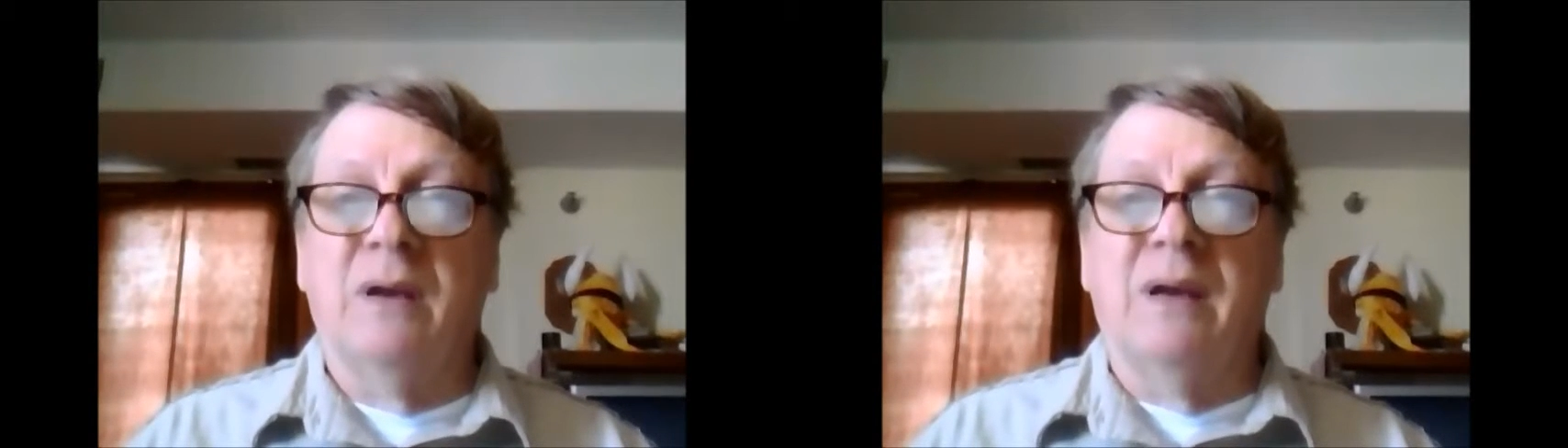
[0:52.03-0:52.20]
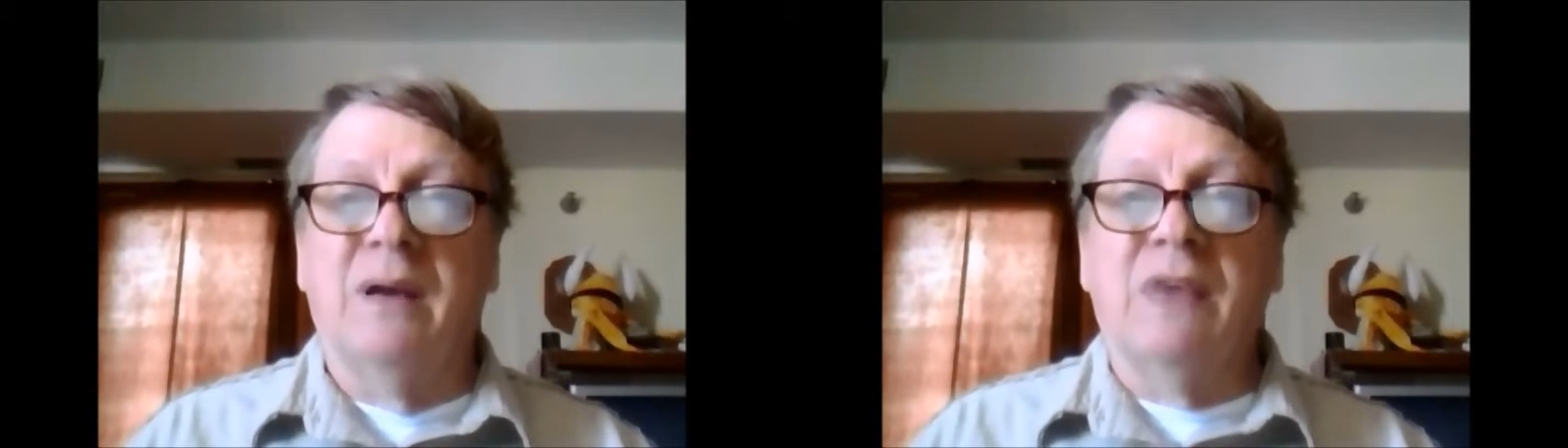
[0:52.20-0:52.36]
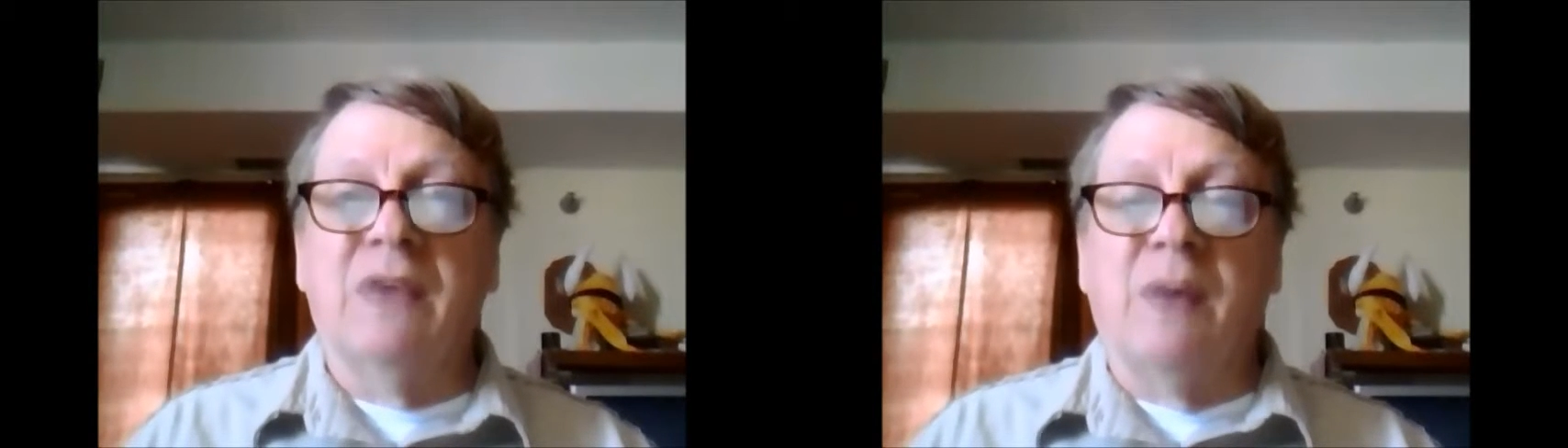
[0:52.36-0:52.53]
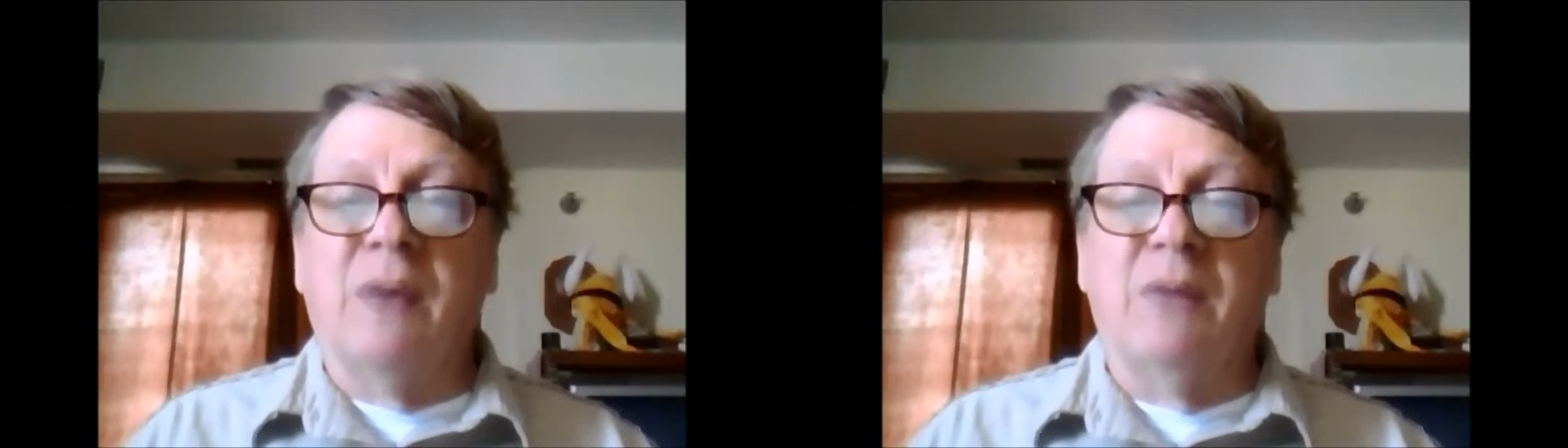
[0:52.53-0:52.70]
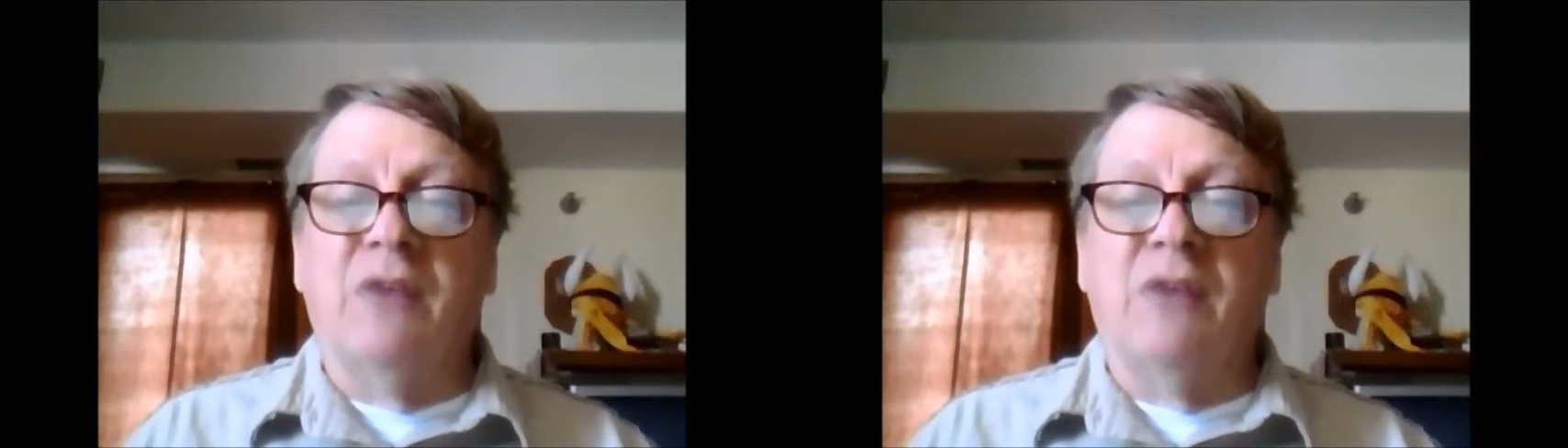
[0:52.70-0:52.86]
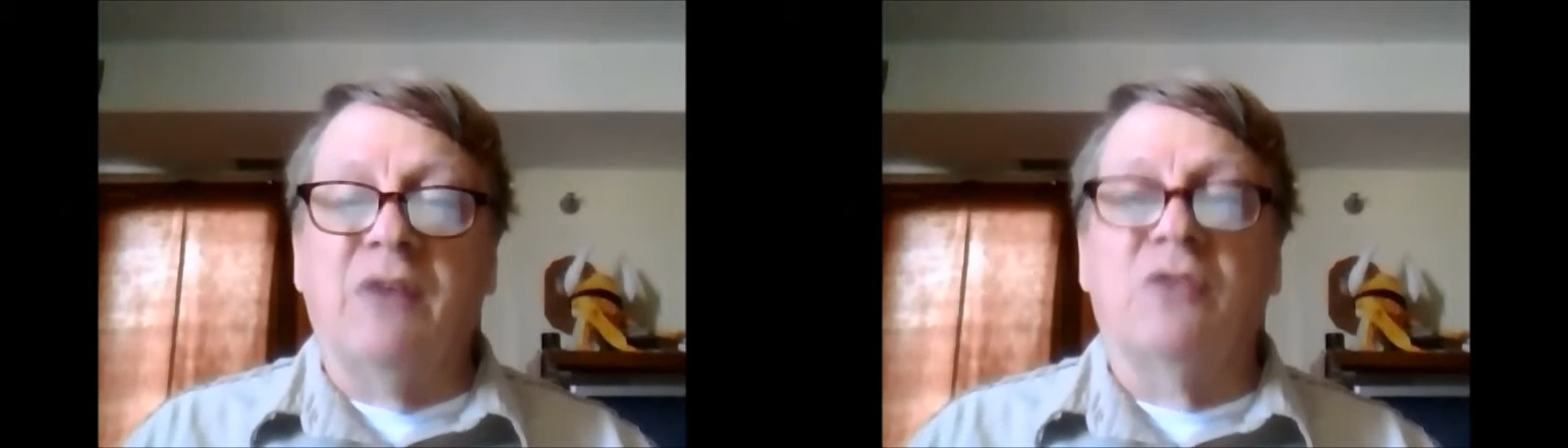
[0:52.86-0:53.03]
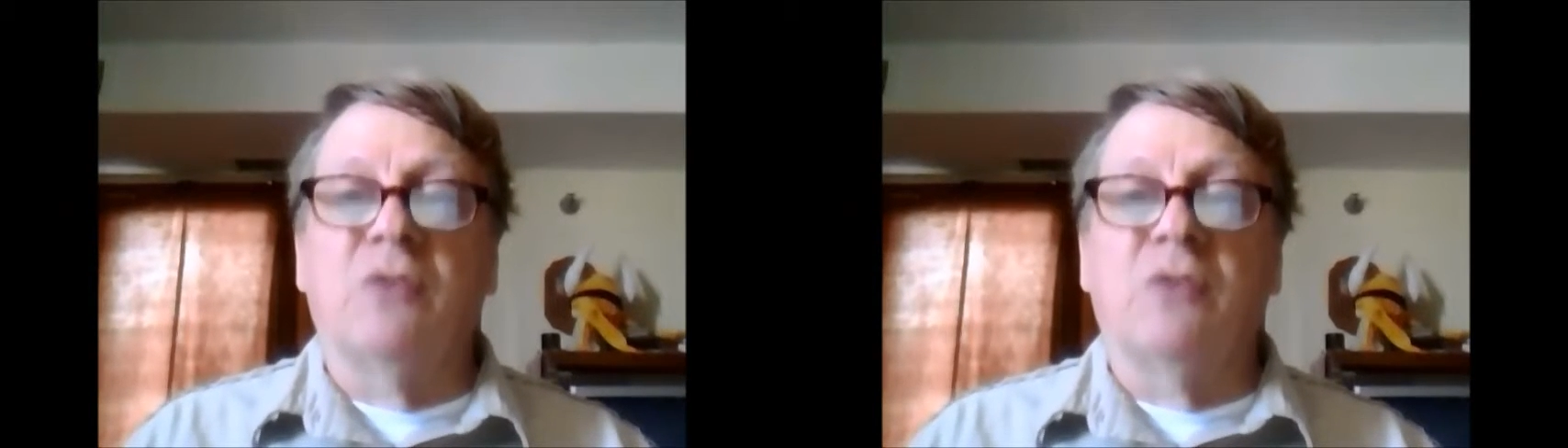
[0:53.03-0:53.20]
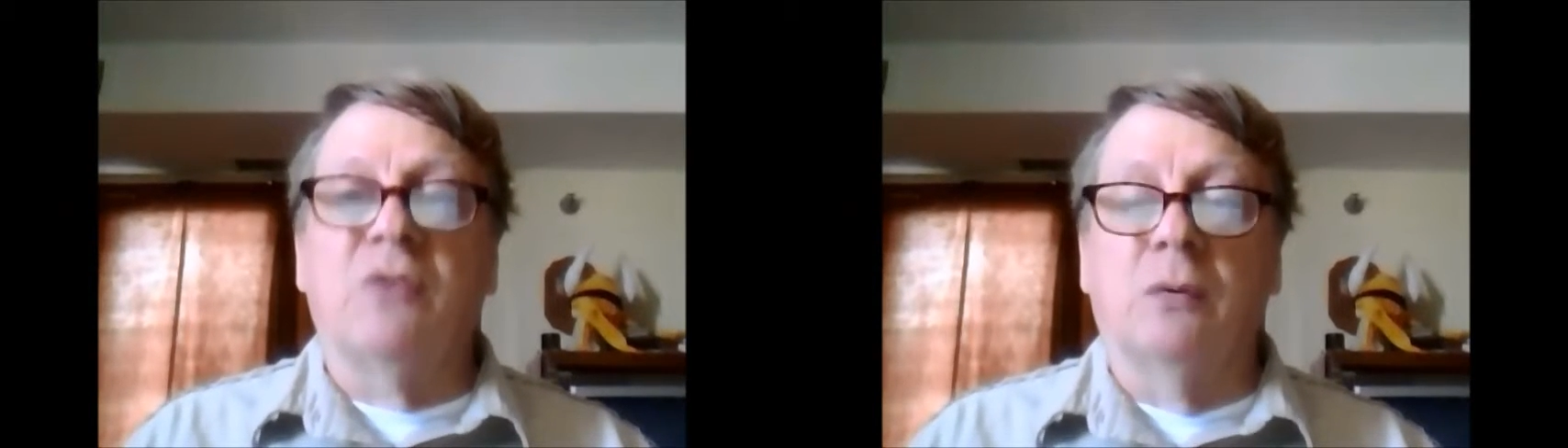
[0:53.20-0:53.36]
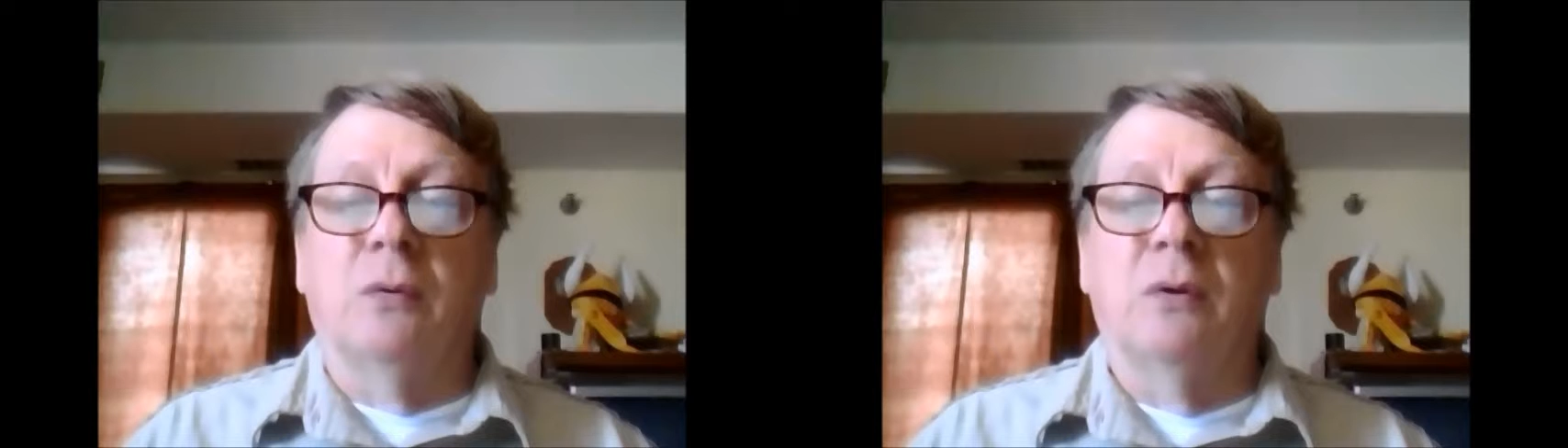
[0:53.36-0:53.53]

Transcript: except it isn't true.